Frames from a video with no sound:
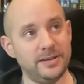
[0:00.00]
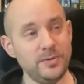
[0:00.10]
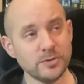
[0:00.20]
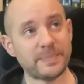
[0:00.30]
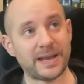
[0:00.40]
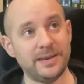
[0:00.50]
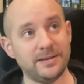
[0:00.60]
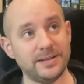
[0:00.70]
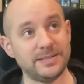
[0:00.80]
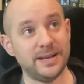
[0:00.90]
It was back in
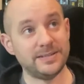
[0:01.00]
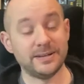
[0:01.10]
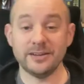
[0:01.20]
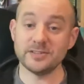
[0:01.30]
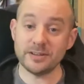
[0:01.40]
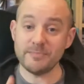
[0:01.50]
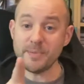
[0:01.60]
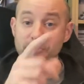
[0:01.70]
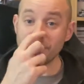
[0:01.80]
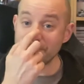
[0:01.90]
1989 because I
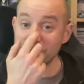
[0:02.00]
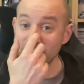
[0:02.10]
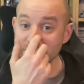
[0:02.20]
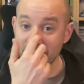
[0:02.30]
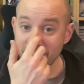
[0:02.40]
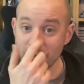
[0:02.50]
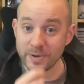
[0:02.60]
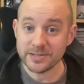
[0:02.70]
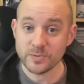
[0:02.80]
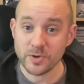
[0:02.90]
remember it because I
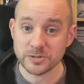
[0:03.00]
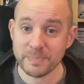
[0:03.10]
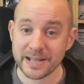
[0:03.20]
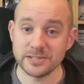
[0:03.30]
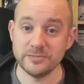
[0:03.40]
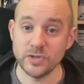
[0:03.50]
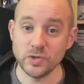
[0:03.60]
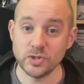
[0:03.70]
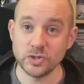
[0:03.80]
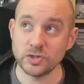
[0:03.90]
went to watch Back to the
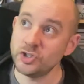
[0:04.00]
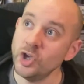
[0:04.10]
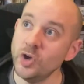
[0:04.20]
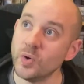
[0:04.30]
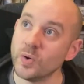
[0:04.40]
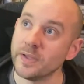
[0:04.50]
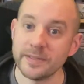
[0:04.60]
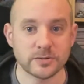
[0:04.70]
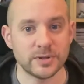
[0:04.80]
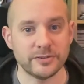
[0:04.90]
Future 2
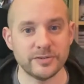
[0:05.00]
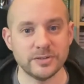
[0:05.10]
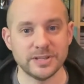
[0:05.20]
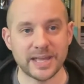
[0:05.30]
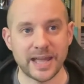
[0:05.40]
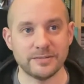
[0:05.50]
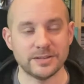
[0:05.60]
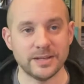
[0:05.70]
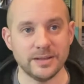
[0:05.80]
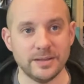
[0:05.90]
and that's when I first
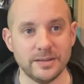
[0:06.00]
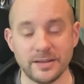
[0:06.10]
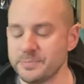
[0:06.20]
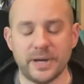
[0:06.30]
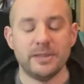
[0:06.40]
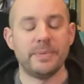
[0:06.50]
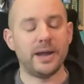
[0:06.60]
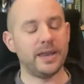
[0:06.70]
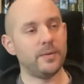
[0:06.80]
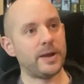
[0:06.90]
encountered it. That's by the
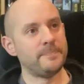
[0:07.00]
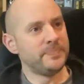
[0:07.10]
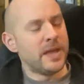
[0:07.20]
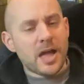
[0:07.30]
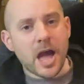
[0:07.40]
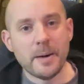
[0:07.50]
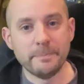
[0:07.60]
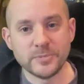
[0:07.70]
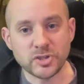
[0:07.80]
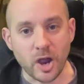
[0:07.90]
by anyway.
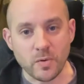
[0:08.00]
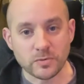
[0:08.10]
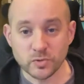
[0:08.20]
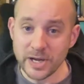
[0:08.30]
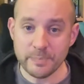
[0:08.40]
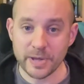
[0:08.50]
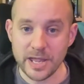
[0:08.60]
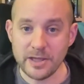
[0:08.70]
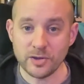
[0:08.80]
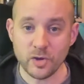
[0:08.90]
So,
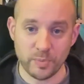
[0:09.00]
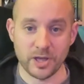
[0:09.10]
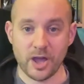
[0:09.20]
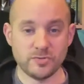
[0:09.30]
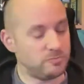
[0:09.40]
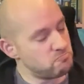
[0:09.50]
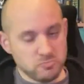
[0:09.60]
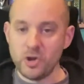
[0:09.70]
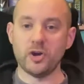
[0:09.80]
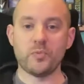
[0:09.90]
20p, couple of goes,
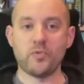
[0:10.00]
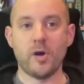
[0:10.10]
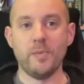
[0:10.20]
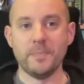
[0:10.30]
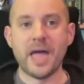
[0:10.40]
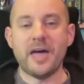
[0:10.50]
not a problem.